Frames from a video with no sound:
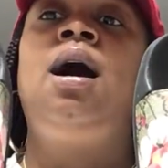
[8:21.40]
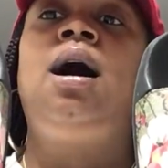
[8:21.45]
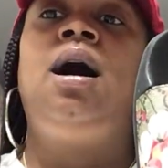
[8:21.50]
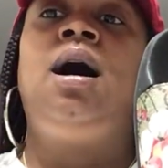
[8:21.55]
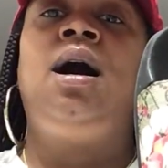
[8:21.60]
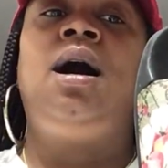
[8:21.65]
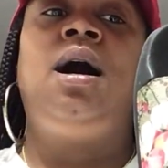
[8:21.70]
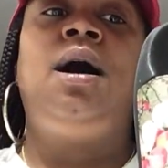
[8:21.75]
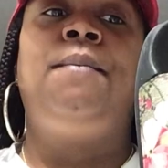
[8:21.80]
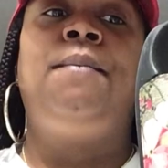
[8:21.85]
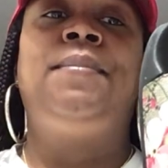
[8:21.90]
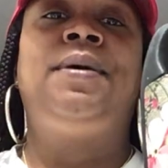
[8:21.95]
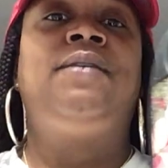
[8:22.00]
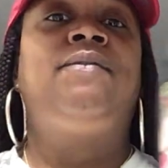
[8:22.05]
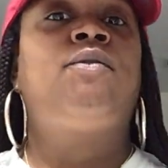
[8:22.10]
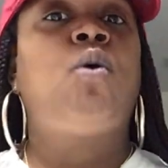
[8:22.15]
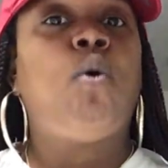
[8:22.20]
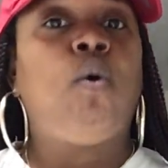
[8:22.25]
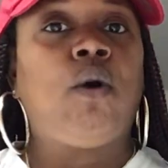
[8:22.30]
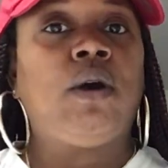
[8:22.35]
But
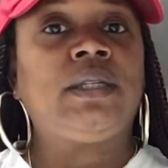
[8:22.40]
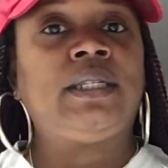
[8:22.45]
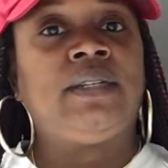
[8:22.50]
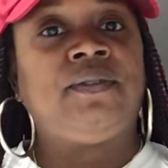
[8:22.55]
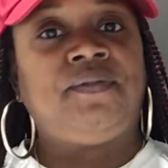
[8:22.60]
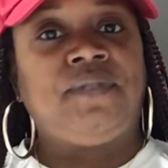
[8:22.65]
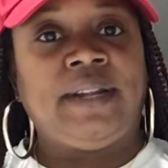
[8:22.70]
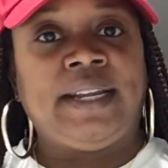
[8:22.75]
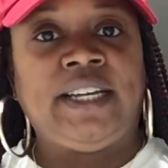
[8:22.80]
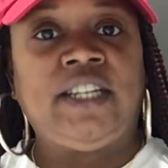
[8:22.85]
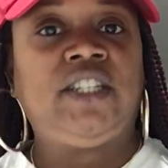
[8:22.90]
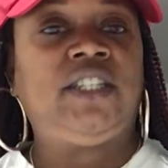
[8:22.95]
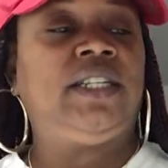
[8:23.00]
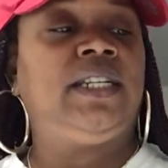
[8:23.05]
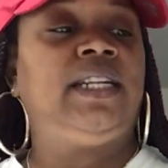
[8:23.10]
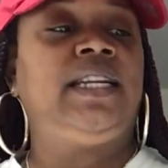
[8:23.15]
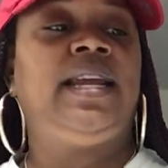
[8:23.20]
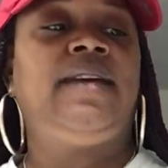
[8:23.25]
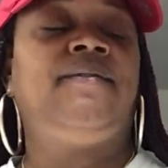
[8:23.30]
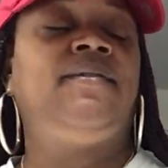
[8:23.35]
of course, inflation
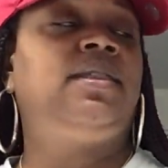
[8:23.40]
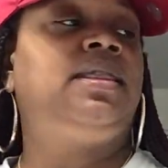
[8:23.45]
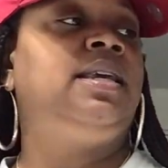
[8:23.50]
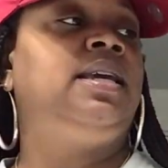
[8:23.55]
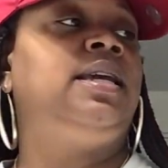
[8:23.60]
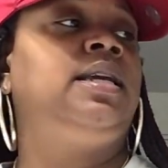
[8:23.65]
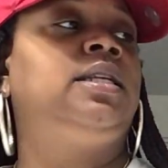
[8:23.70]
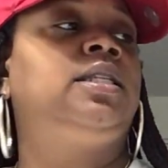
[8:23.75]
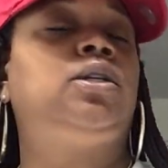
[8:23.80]
and everything.